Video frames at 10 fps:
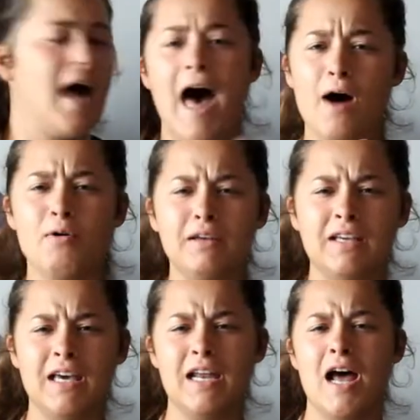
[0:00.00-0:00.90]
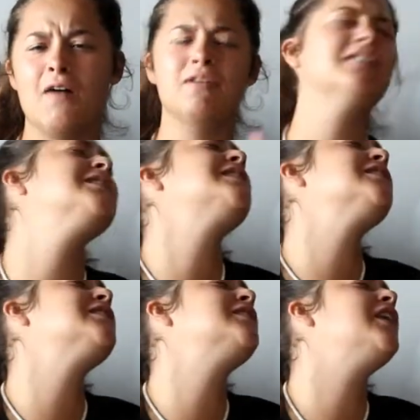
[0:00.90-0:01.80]
how can I
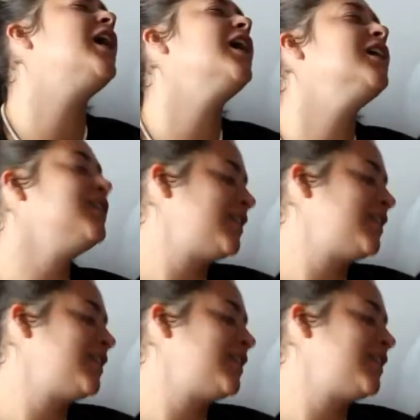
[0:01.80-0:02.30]
resist ya?